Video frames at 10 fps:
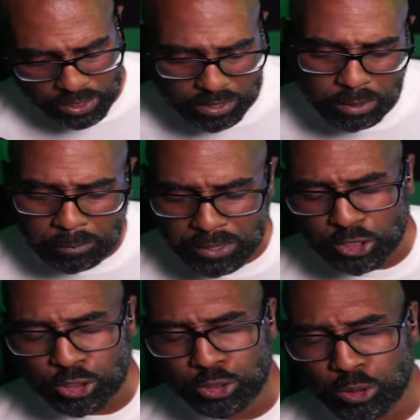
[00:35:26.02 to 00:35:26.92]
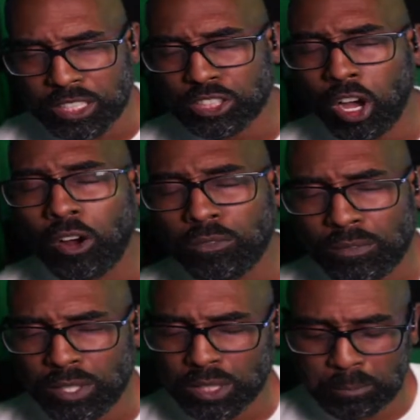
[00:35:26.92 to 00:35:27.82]
of this stress off of the
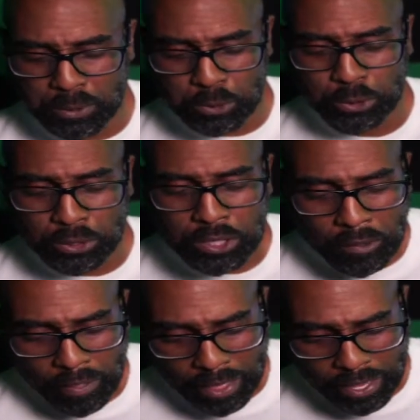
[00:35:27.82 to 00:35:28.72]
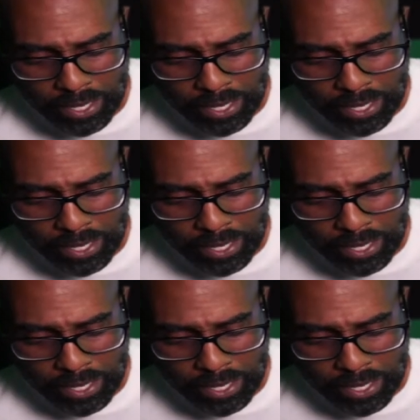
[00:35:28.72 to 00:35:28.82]
computer, and I